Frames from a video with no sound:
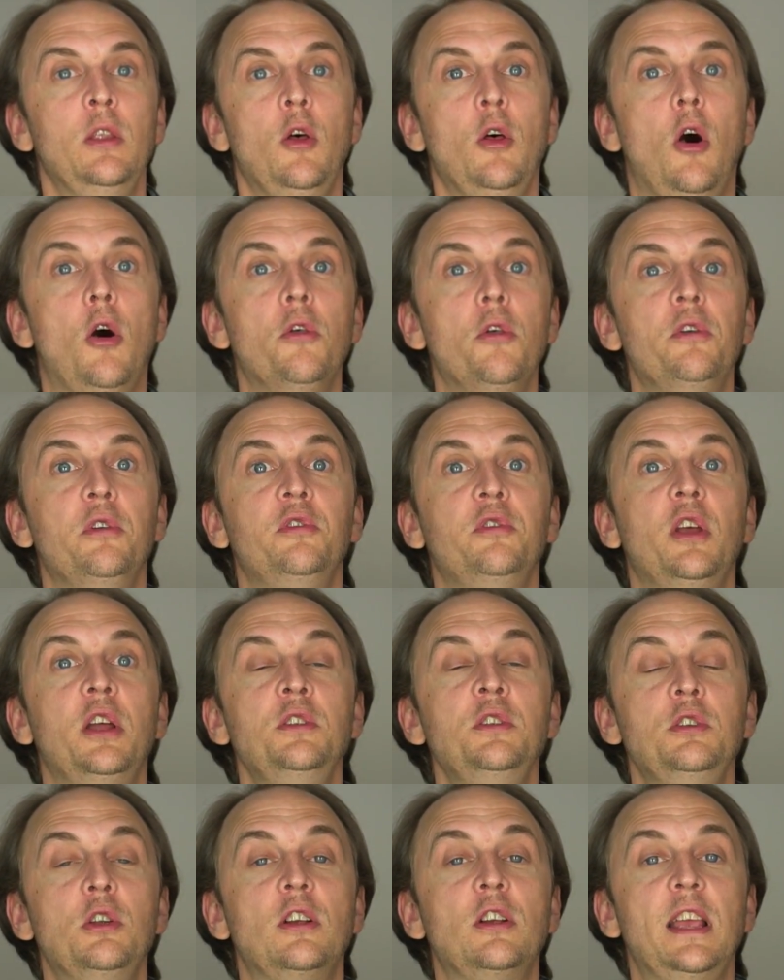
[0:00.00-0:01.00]
all of a
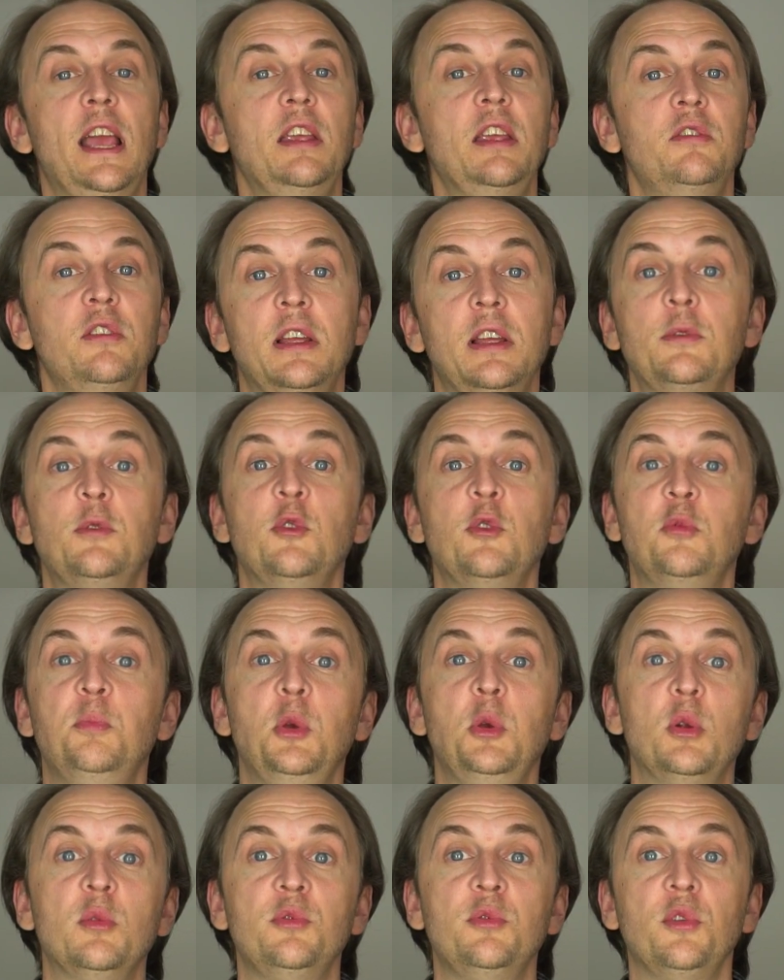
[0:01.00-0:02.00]
sudden you're gazing at this
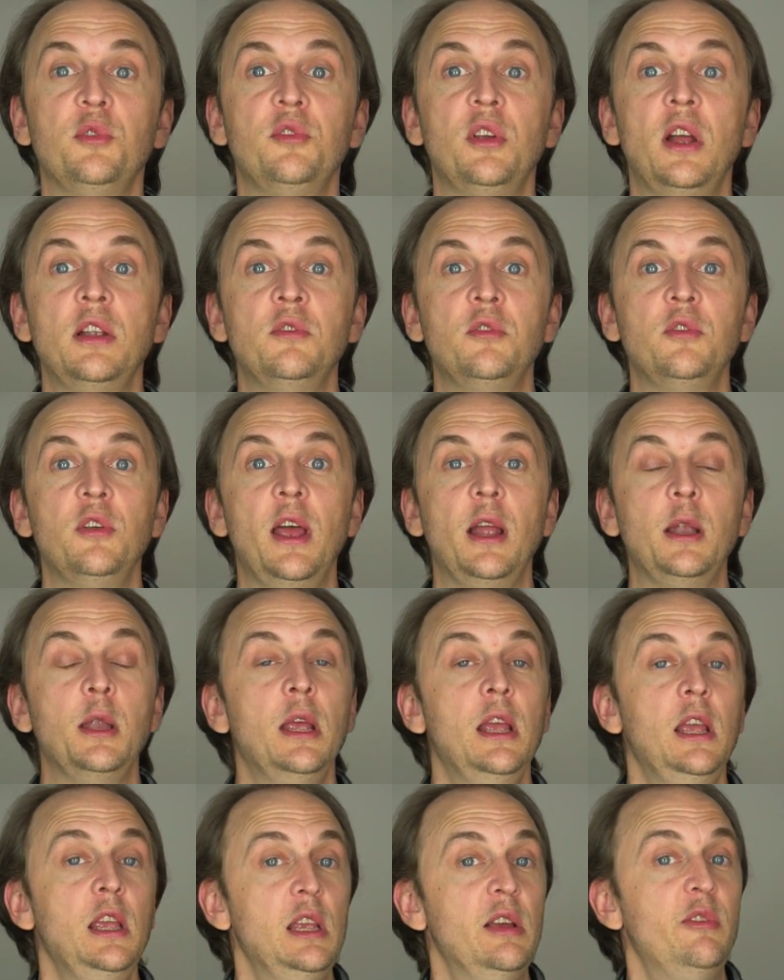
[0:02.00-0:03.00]
beautiful sunset.
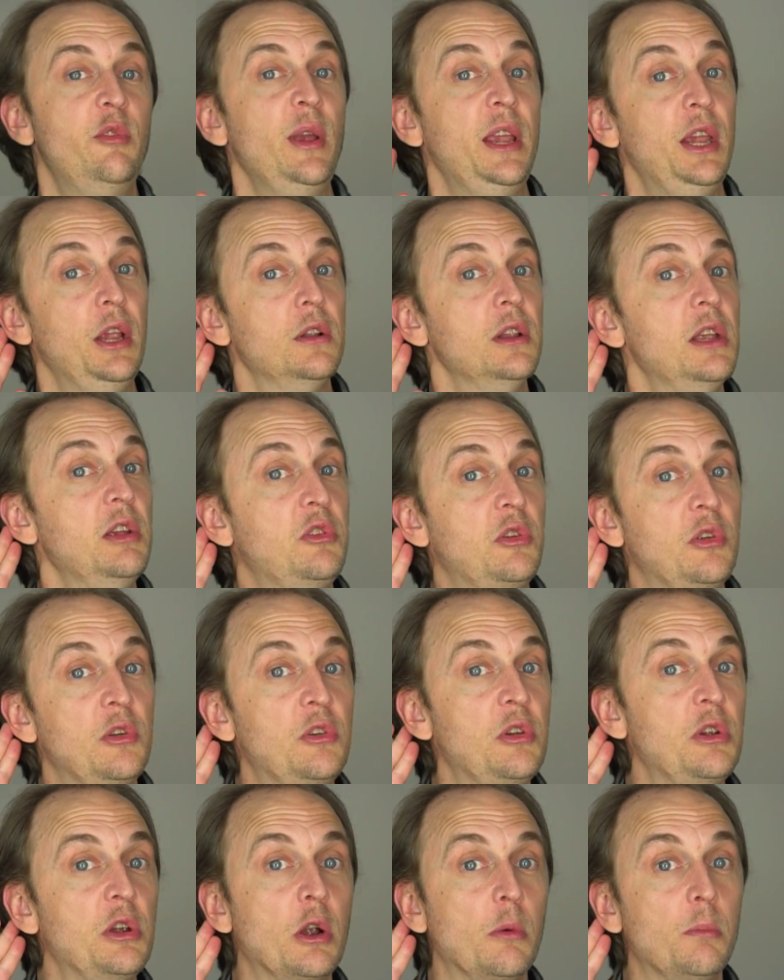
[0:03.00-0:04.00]
If we could listen
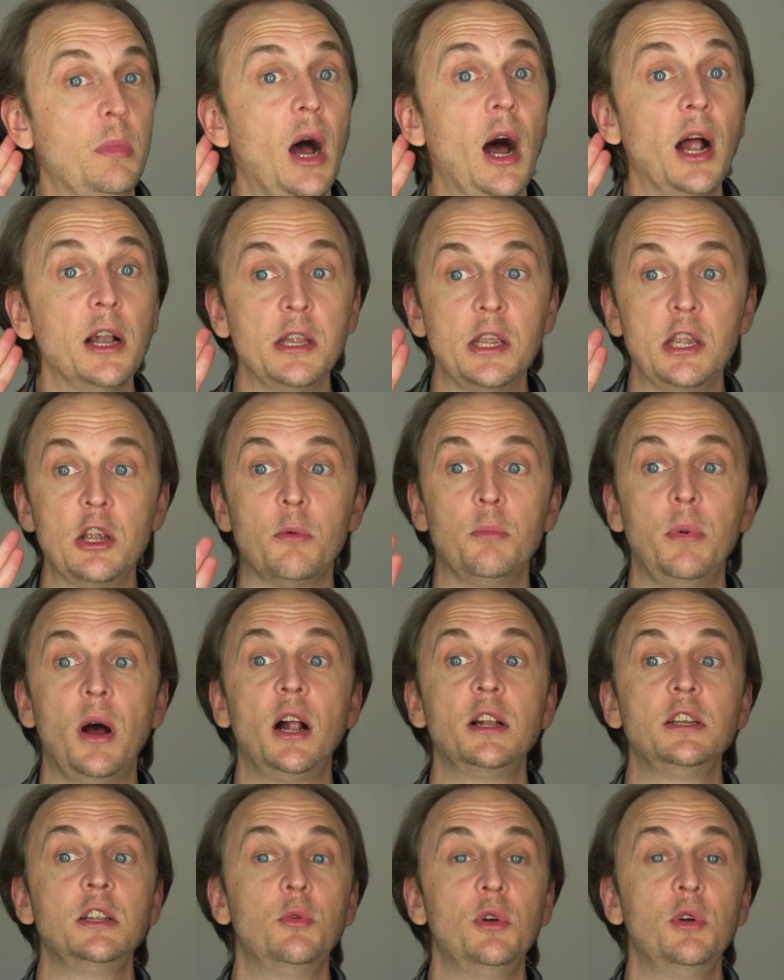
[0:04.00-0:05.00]
to your
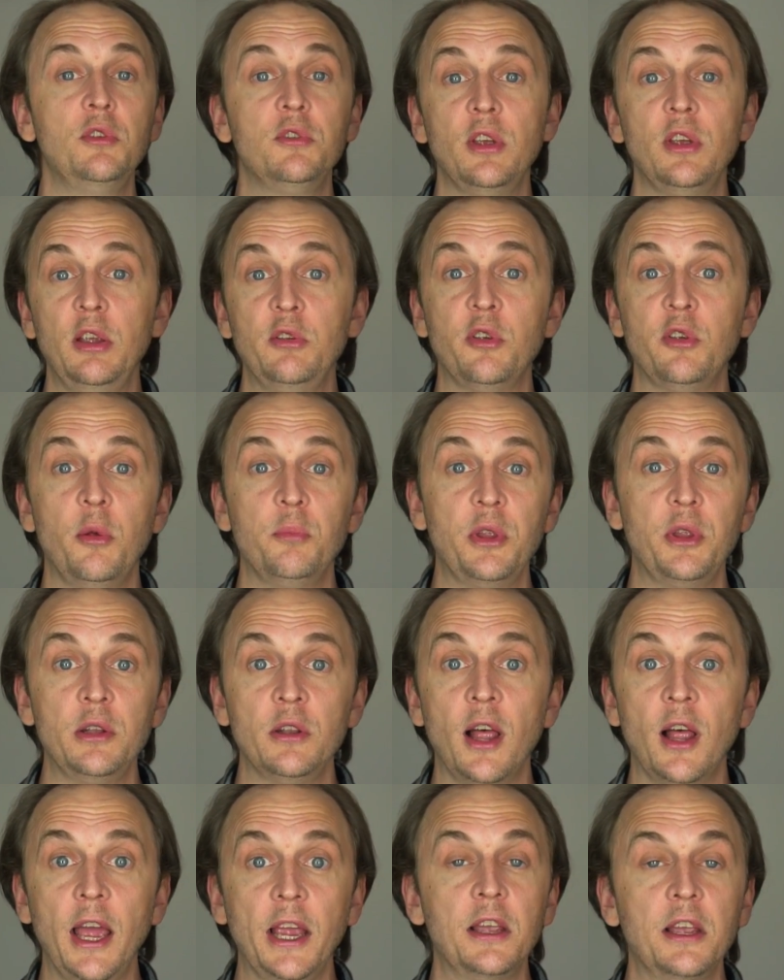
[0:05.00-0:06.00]
body would say something
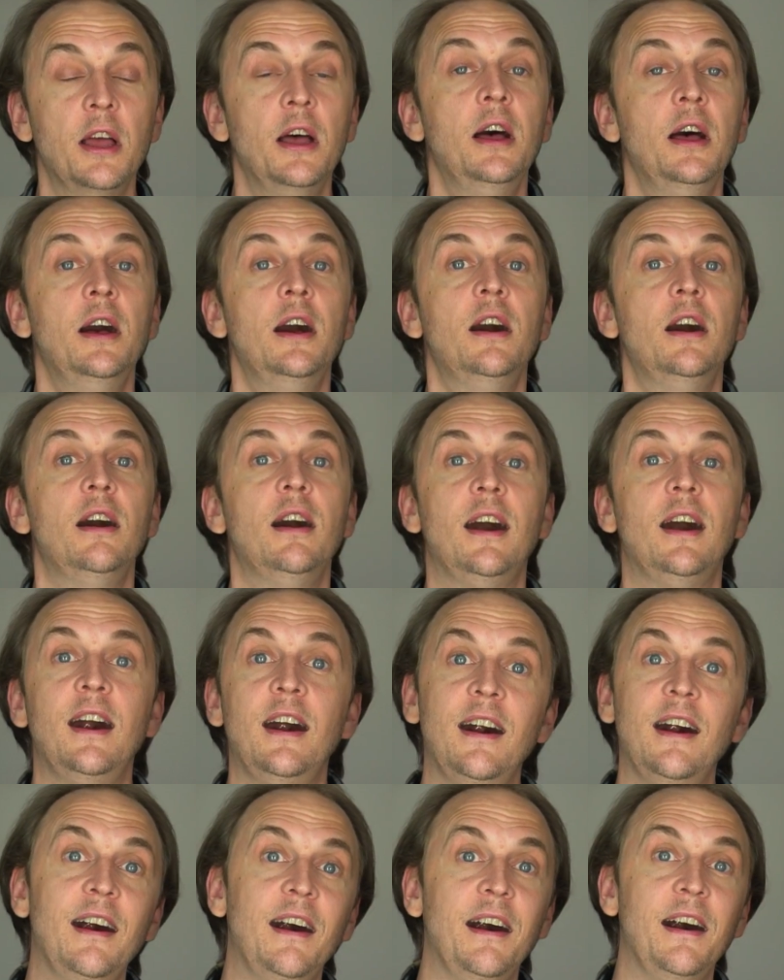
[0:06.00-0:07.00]
like,
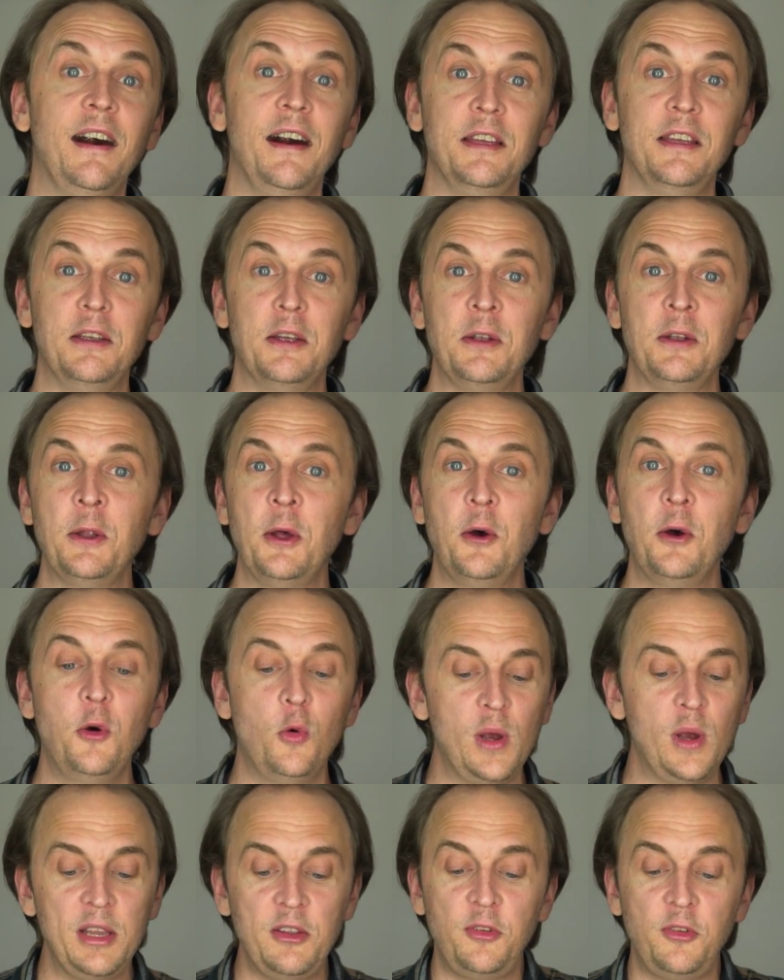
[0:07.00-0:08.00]

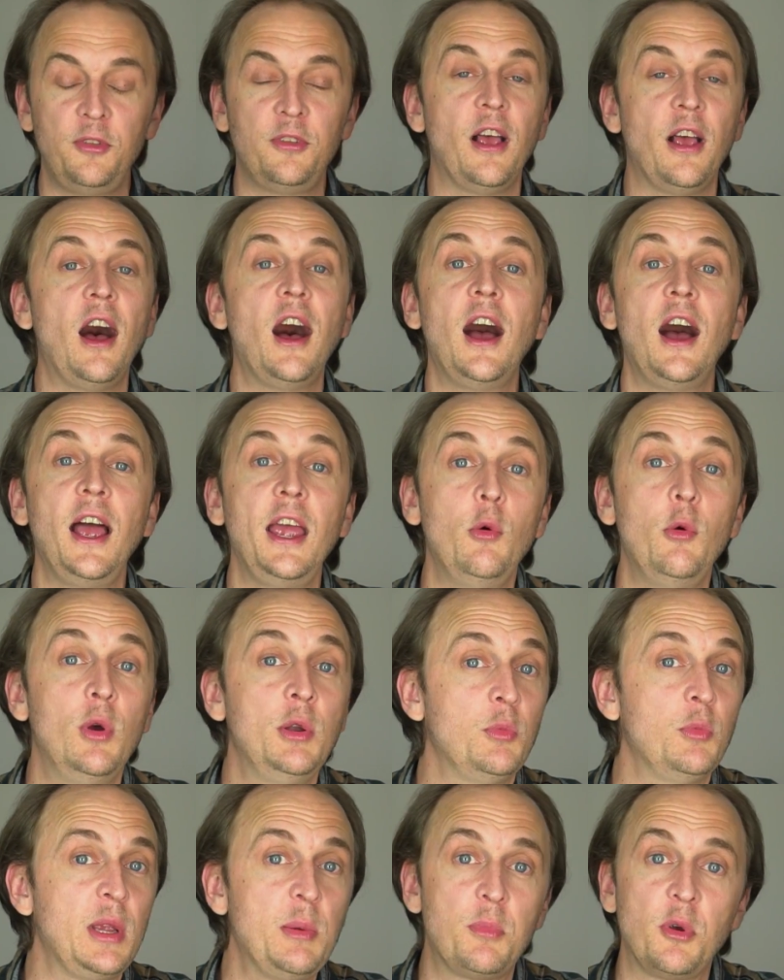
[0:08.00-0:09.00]
we sigh
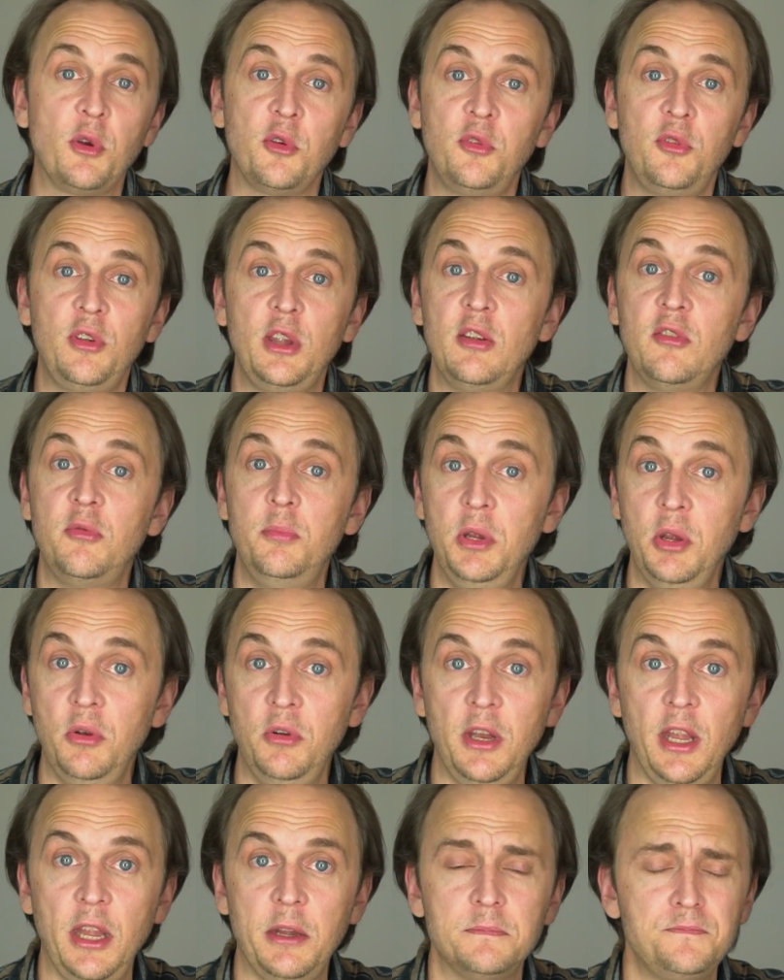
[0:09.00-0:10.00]
when we perceive
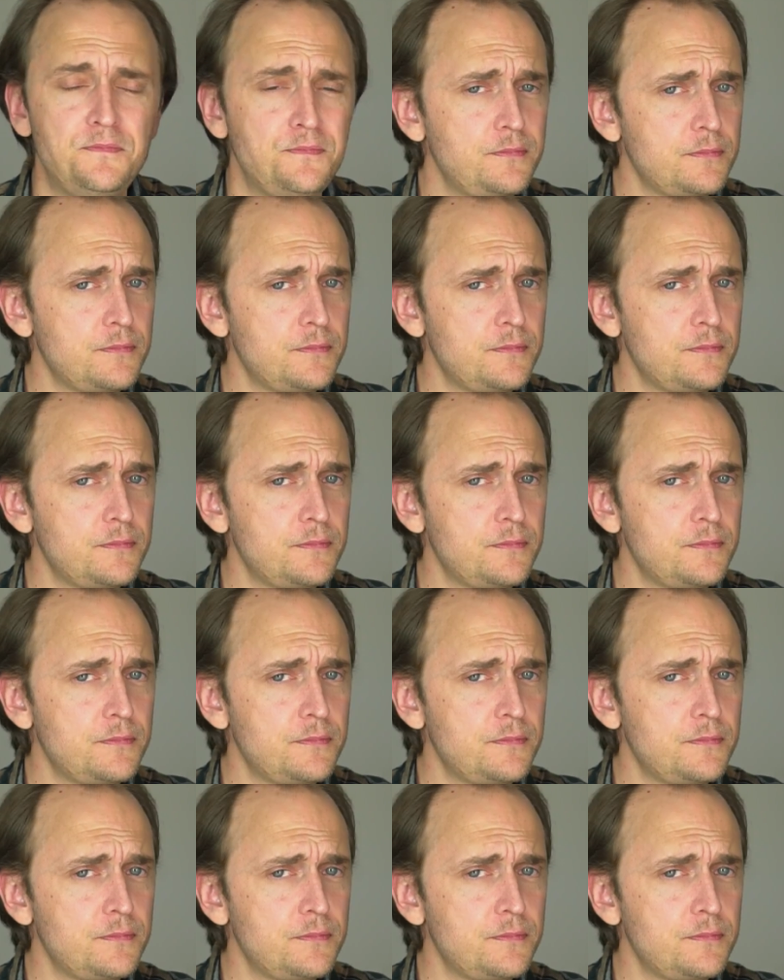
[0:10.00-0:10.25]
beauty.